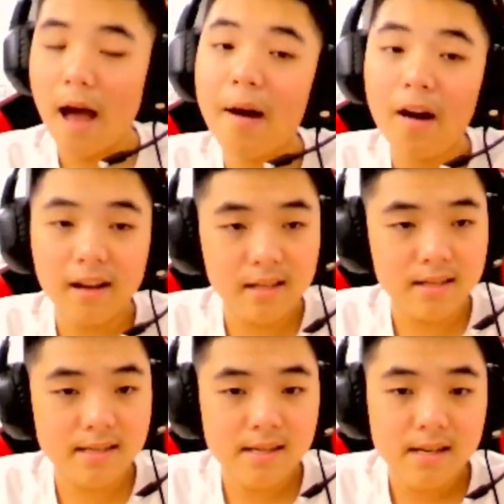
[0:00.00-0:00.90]
About
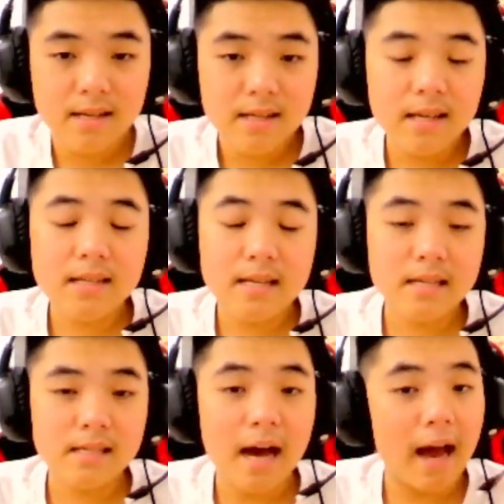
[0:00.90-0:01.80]
this, it's
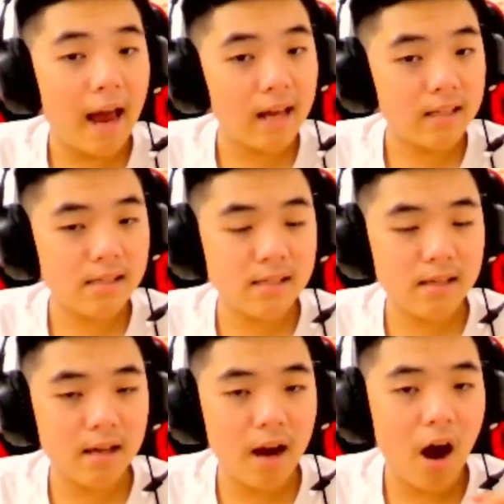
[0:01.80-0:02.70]
just uh, ask
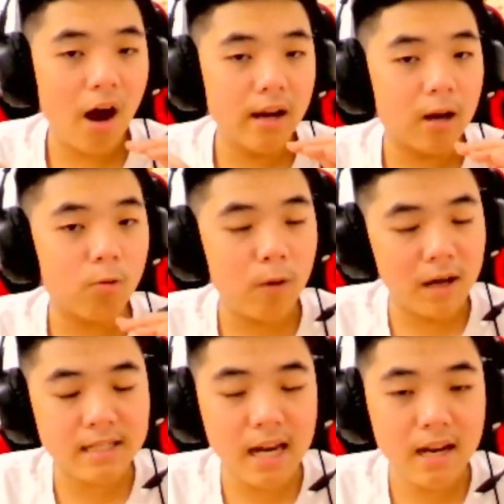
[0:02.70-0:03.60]
all the
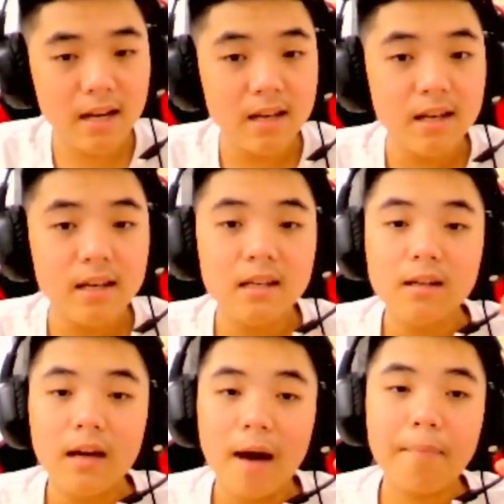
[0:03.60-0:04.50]
question
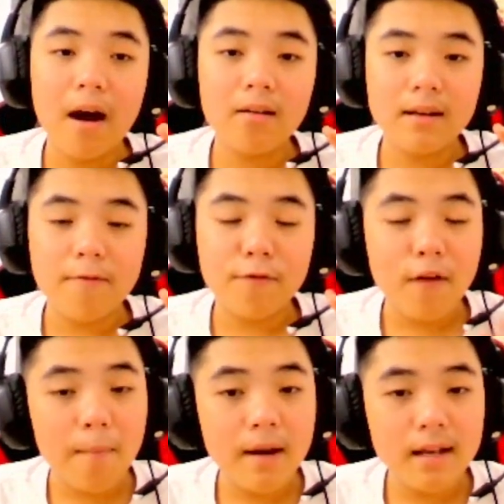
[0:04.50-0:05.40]
about the
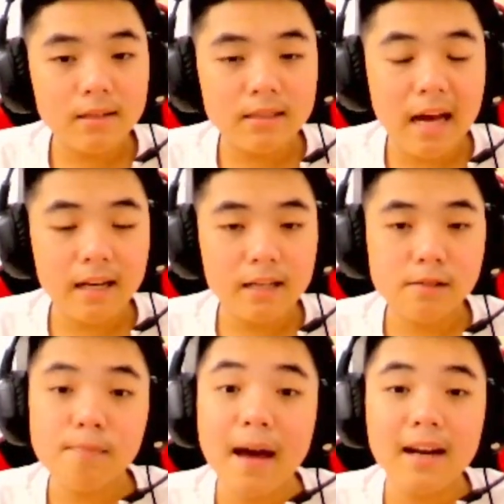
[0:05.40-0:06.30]
families that
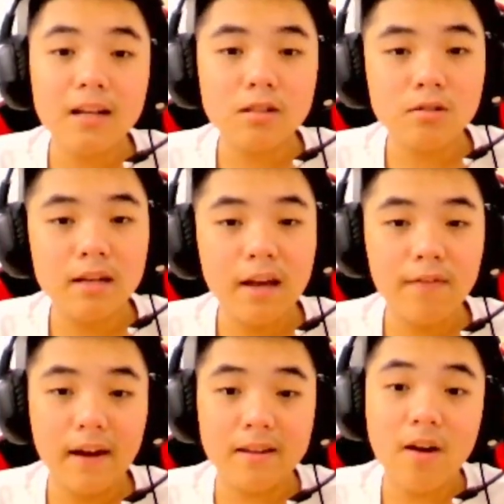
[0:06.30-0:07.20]
it's better to live
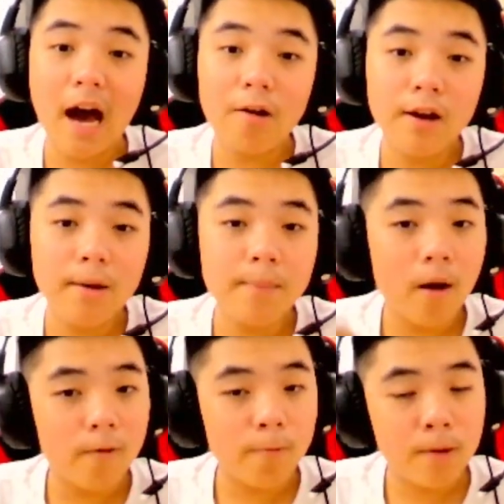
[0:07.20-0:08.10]
at your own home
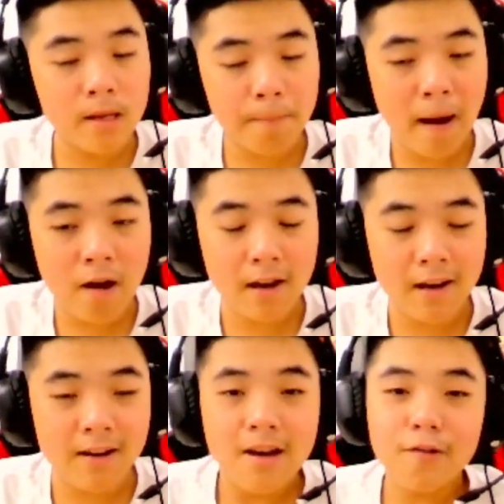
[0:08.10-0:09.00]
or with your parent
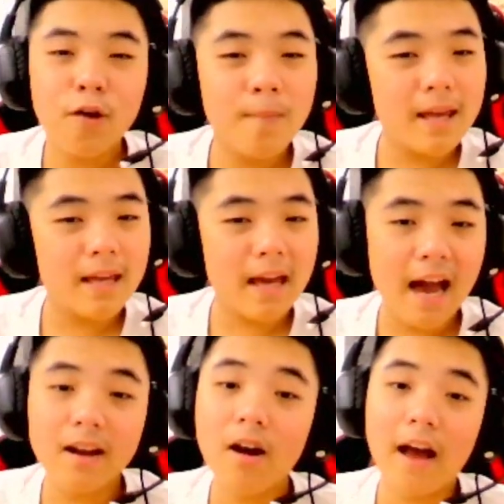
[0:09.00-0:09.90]
for me,
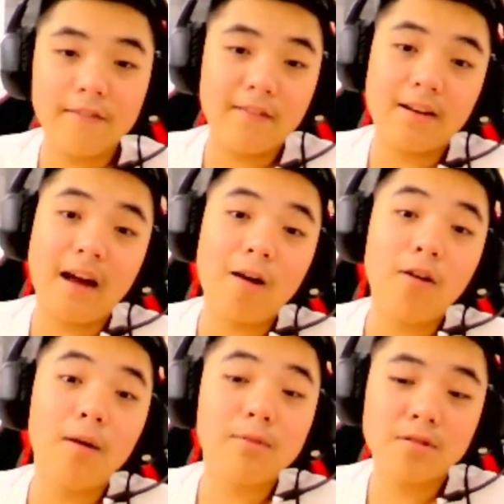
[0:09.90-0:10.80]
I don't have an
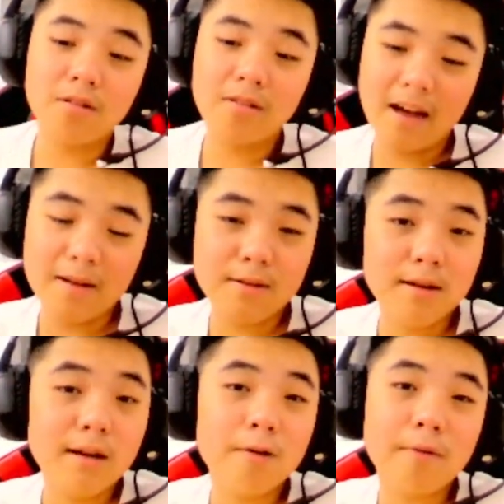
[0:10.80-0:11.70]
home. so
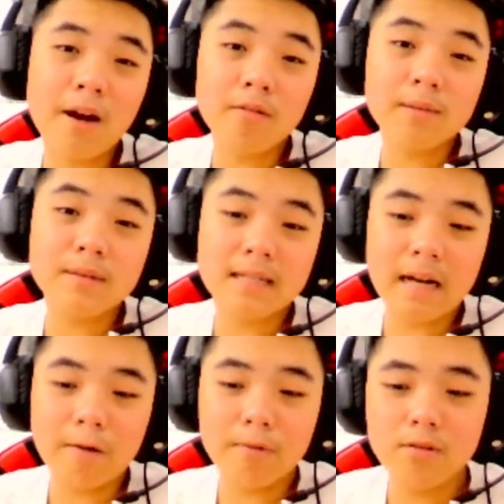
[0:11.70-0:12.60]
absolutely 100%
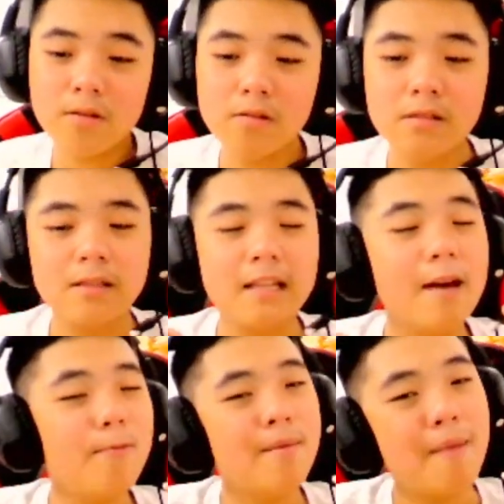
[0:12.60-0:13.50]
I will just
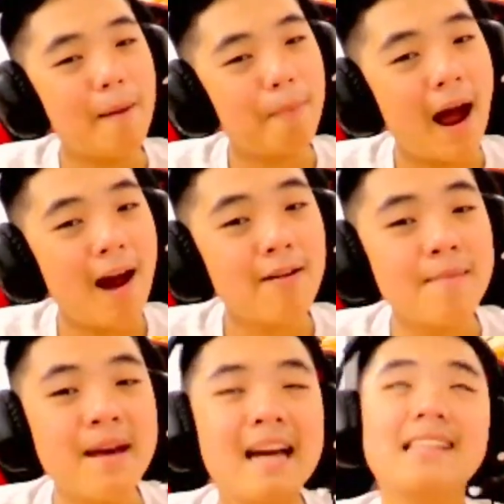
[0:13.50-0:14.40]
live with my parents
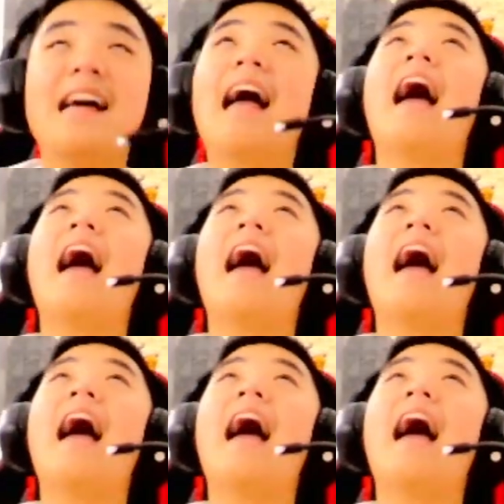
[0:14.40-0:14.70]
because I